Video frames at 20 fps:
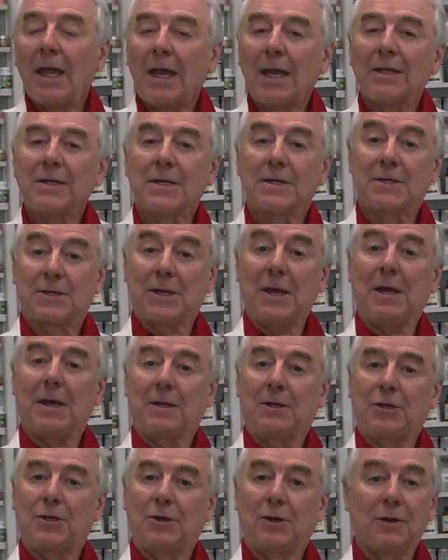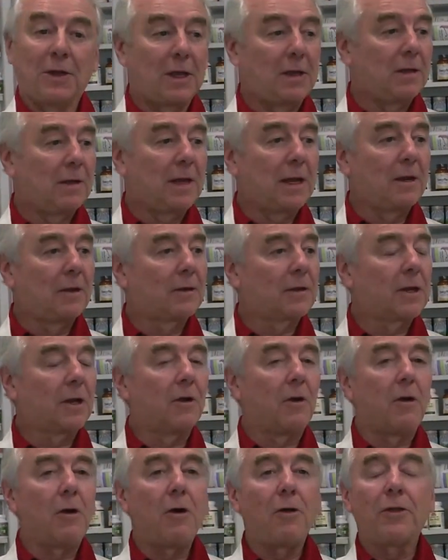And as a such, they, they looked
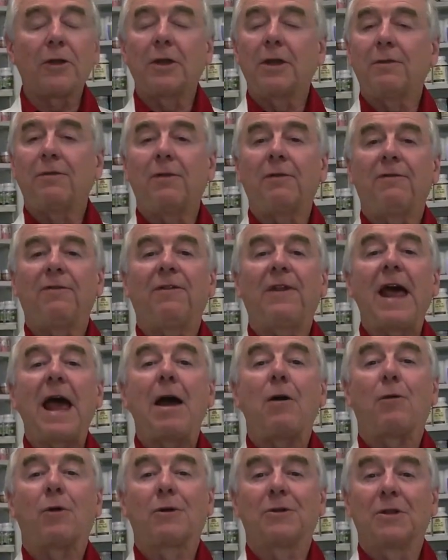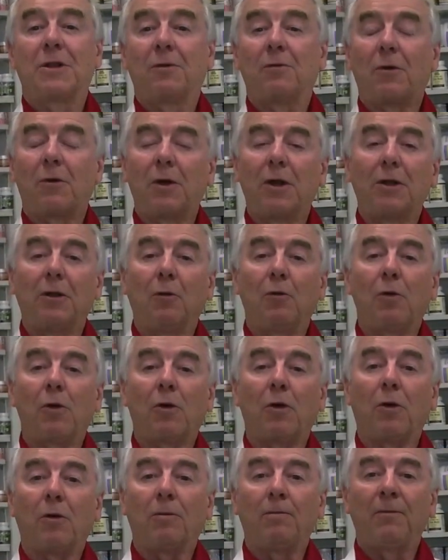at all the different flowers that were in the
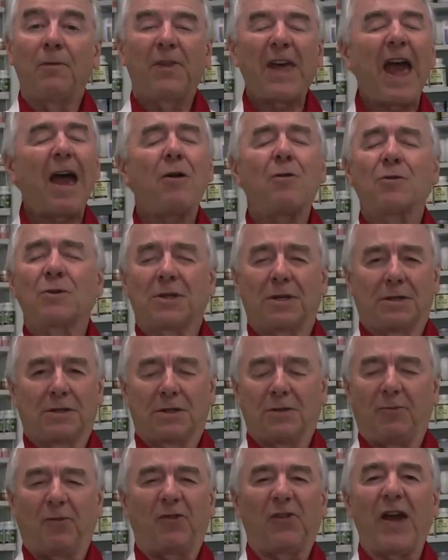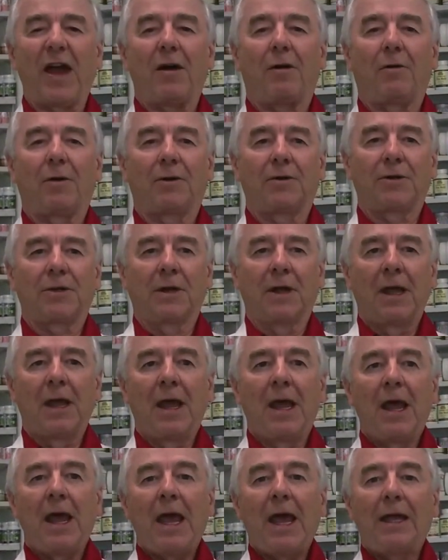world, thousands of flowers,
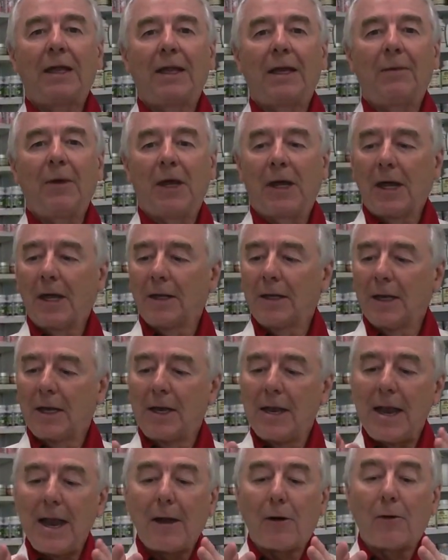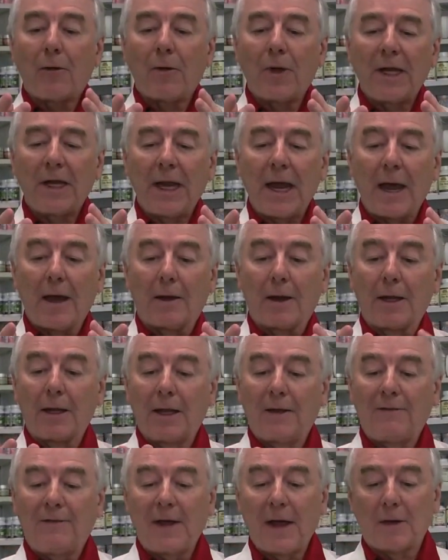and they began to narrow it down,
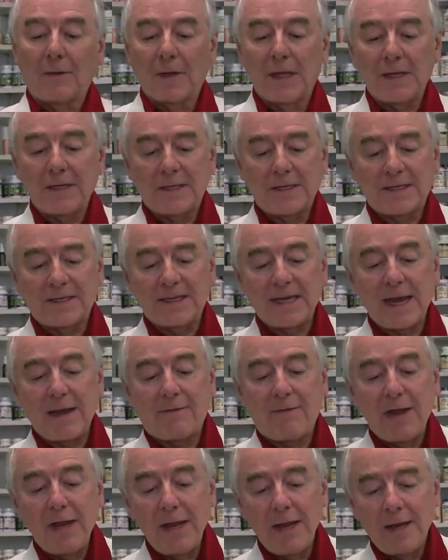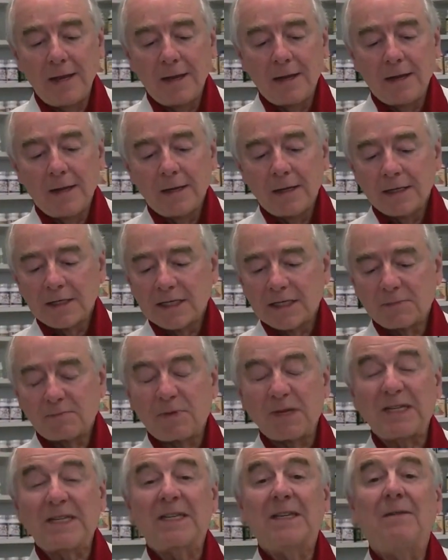and they found that seven
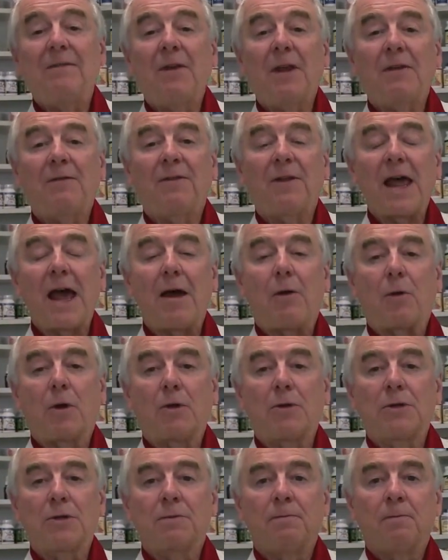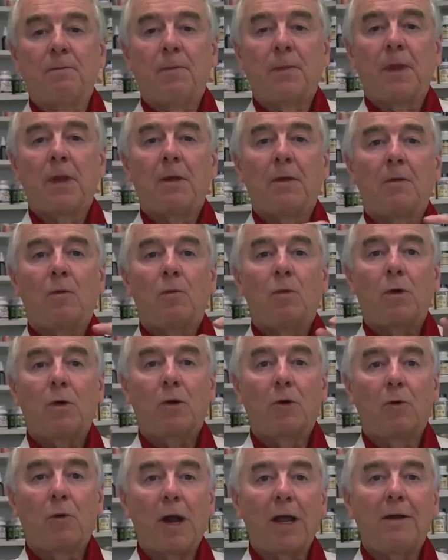specific flowers
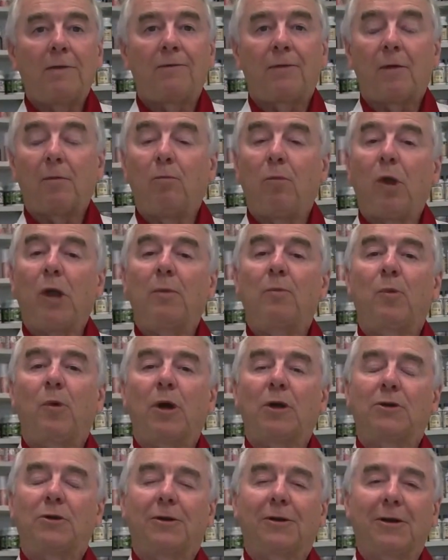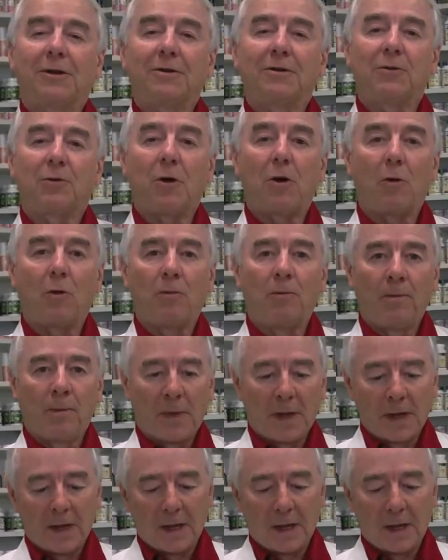were great for blood pressure control.